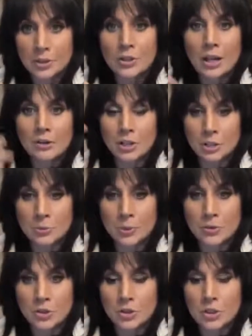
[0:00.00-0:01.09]
because now she
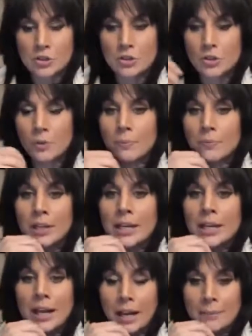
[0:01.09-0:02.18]
exposes she's a Jew.
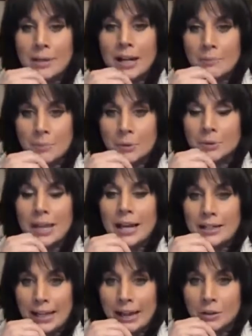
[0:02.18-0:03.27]
Haman had built
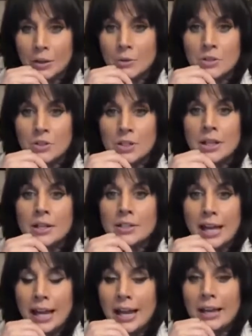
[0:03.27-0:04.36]
that gallows
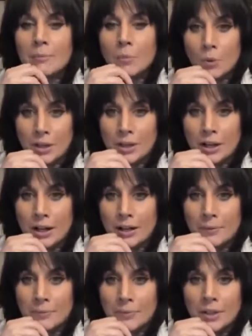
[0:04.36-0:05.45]
to hang
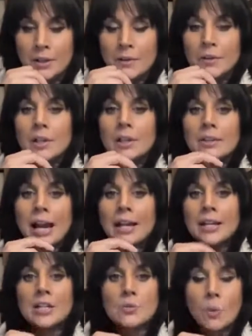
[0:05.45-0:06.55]
Mordecai
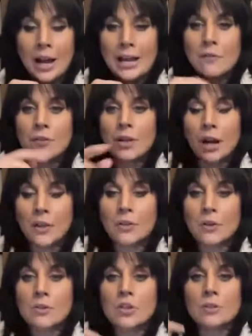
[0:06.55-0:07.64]
that his wife and
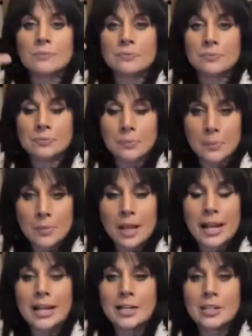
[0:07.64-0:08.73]
others
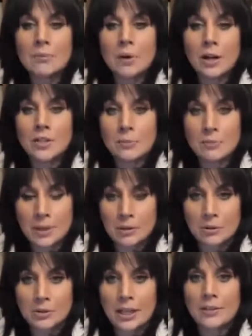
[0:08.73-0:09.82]
egged him on to
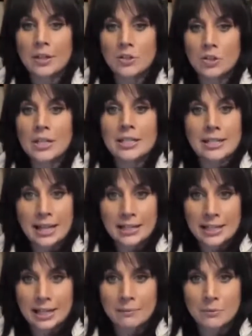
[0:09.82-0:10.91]
build. And then she said
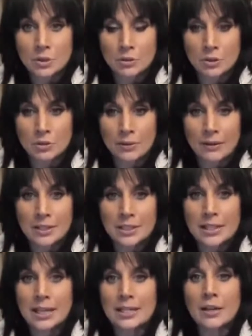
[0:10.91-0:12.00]
to him, turns around
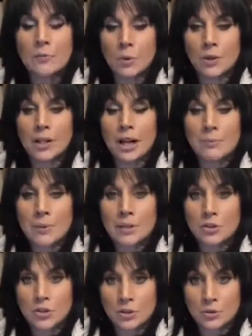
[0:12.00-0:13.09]
and says, If Mordecai
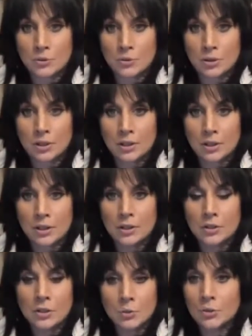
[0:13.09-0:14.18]
be a Jew,
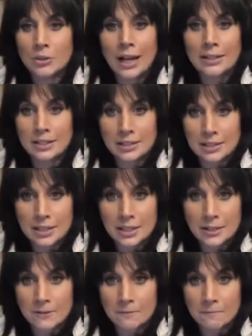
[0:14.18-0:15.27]
you will not
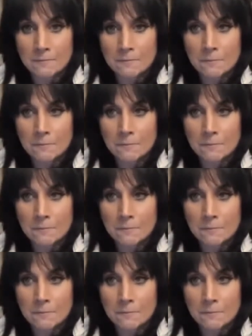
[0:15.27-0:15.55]
succeed.